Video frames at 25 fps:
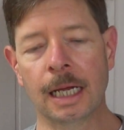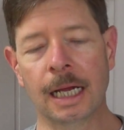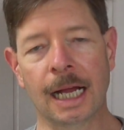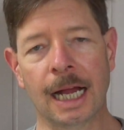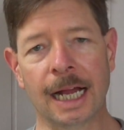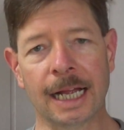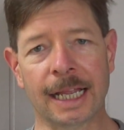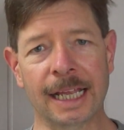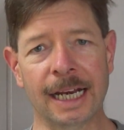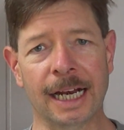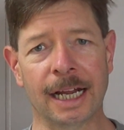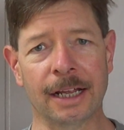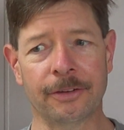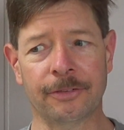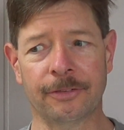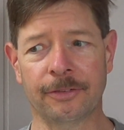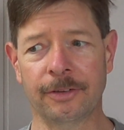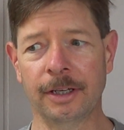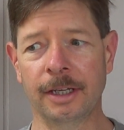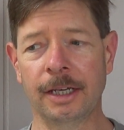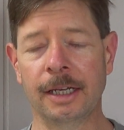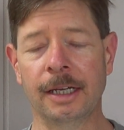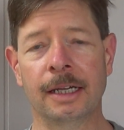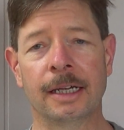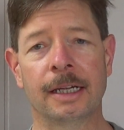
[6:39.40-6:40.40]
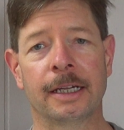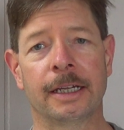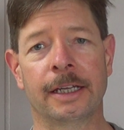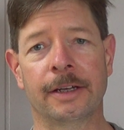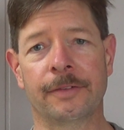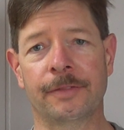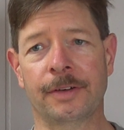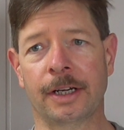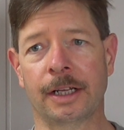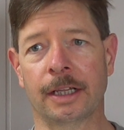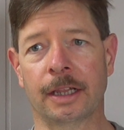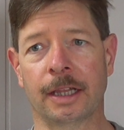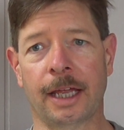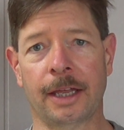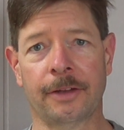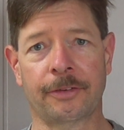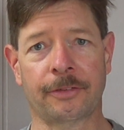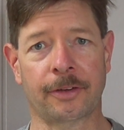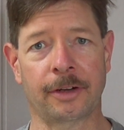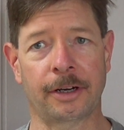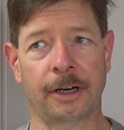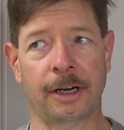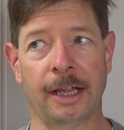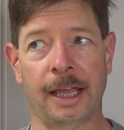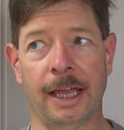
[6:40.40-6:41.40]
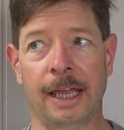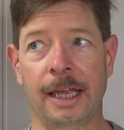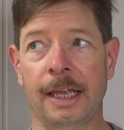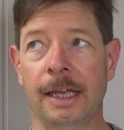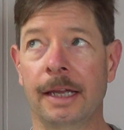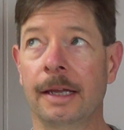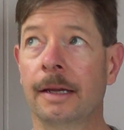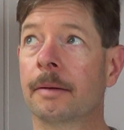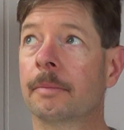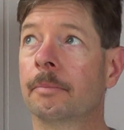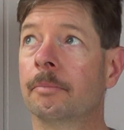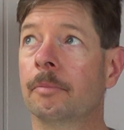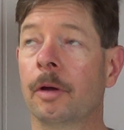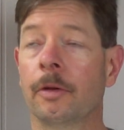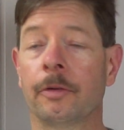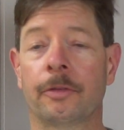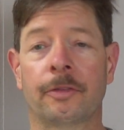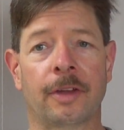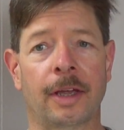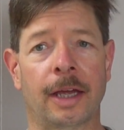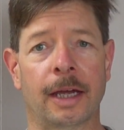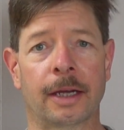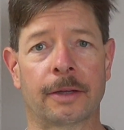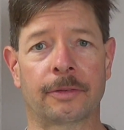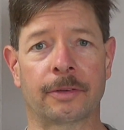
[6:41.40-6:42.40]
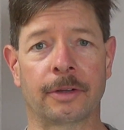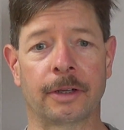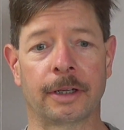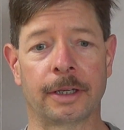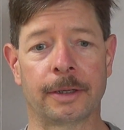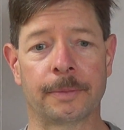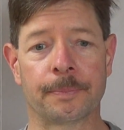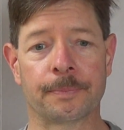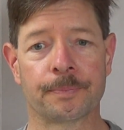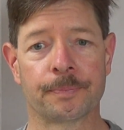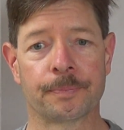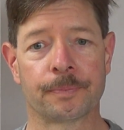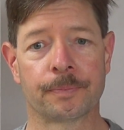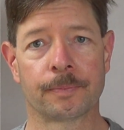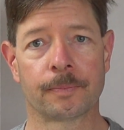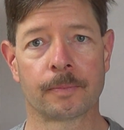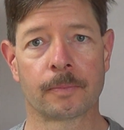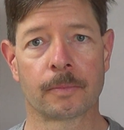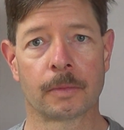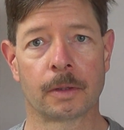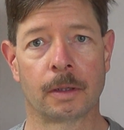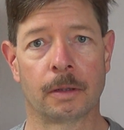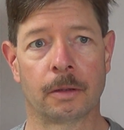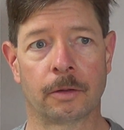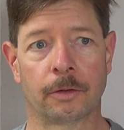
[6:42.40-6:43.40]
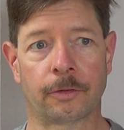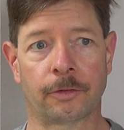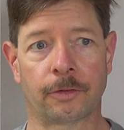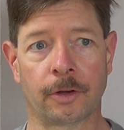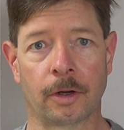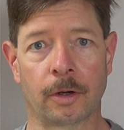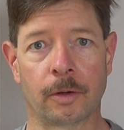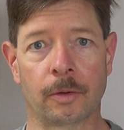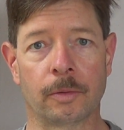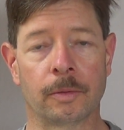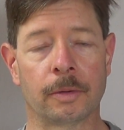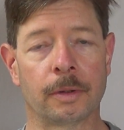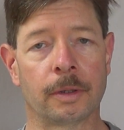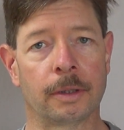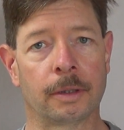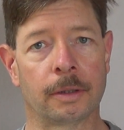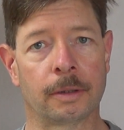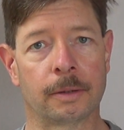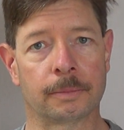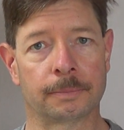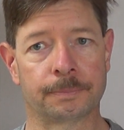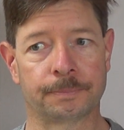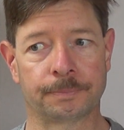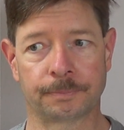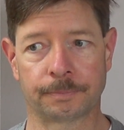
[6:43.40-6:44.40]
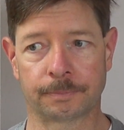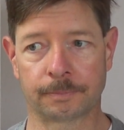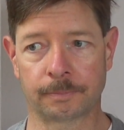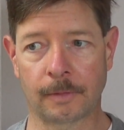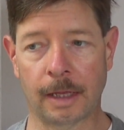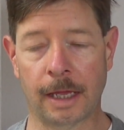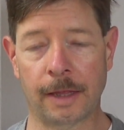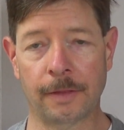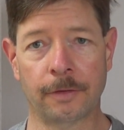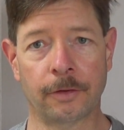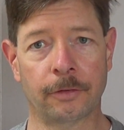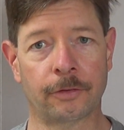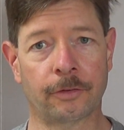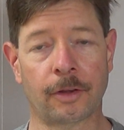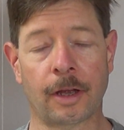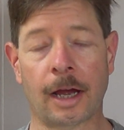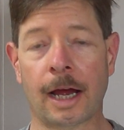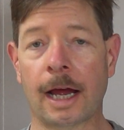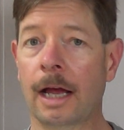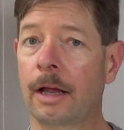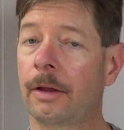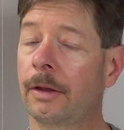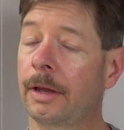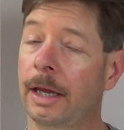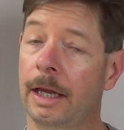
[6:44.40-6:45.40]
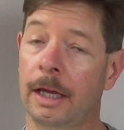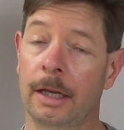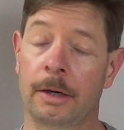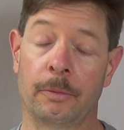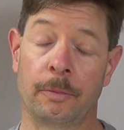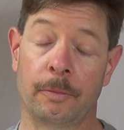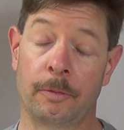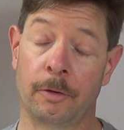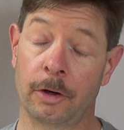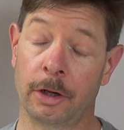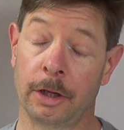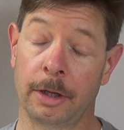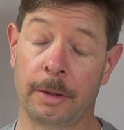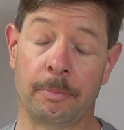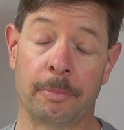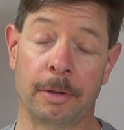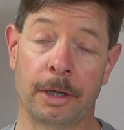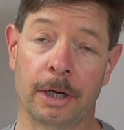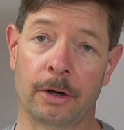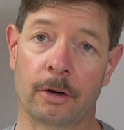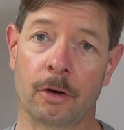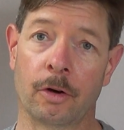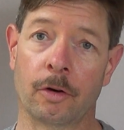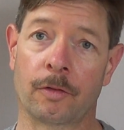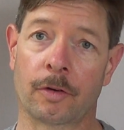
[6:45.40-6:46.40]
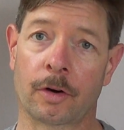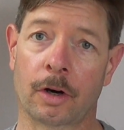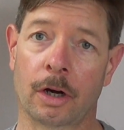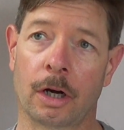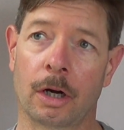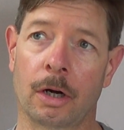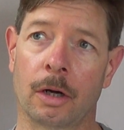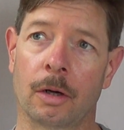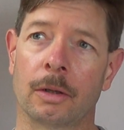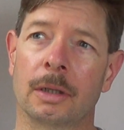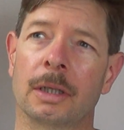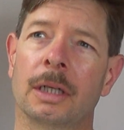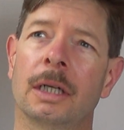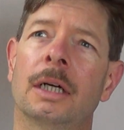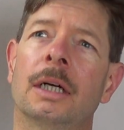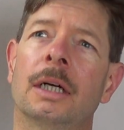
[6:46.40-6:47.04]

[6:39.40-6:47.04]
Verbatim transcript: I cannot see giving it less than an A, most excellent. So, in the style and really beer overall.